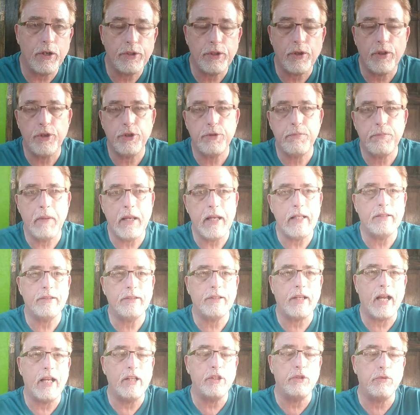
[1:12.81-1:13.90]
So there's many
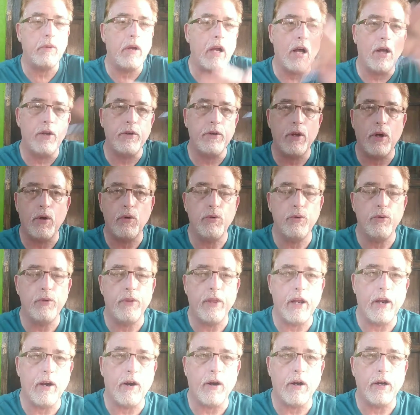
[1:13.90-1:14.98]
sites. We all know who
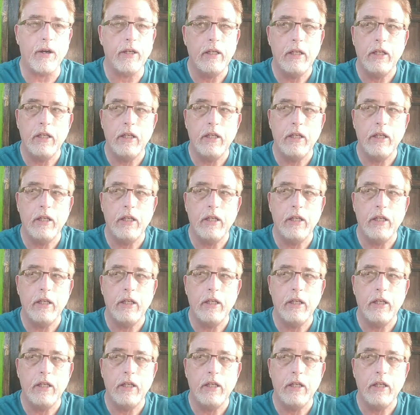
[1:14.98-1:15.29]
they are.